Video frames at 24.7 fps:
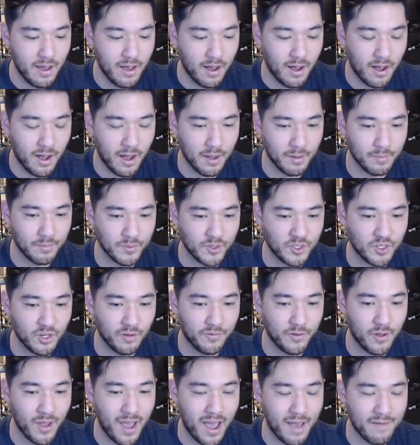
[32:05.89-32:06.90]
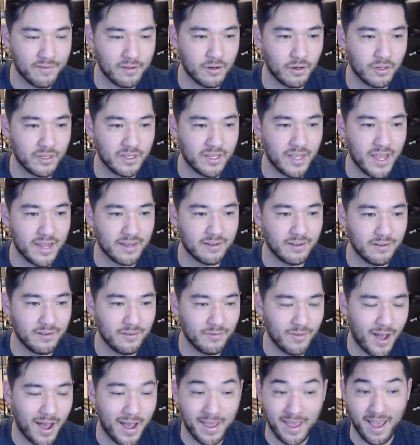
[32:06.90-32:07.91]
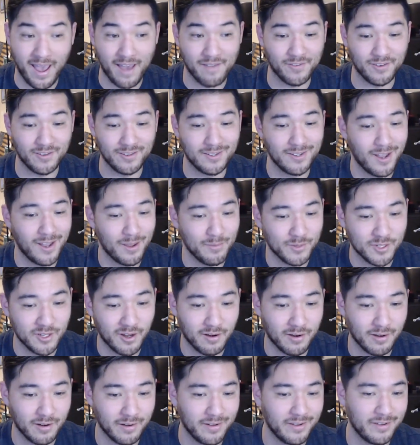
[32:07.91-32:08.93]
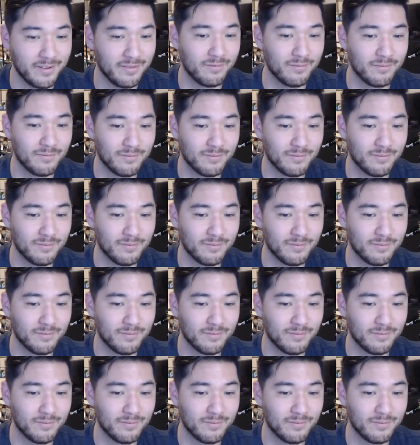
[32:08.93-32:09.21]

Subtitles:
So if you haven't yet, I haven't. I'm sorry.